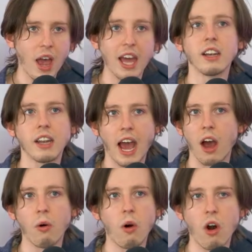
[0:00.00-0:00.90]
and
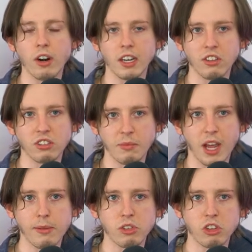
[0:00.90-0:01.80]
how hard it is
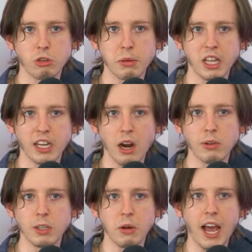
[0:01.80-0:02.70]
sometimes to just be like, I
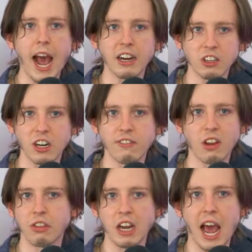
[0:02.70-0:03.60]
really want to act, and I have
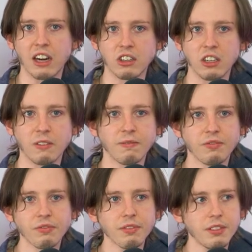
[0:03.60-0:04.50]
nothing to act in
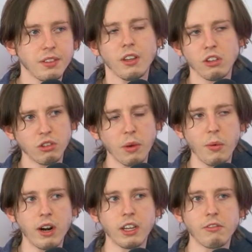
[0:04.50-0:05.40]
so we
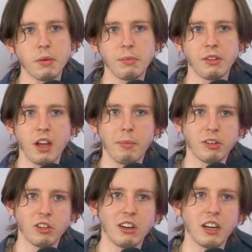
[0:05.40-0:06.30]
wanted to give people the
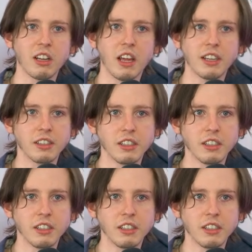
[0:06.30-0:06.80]
opportunity to like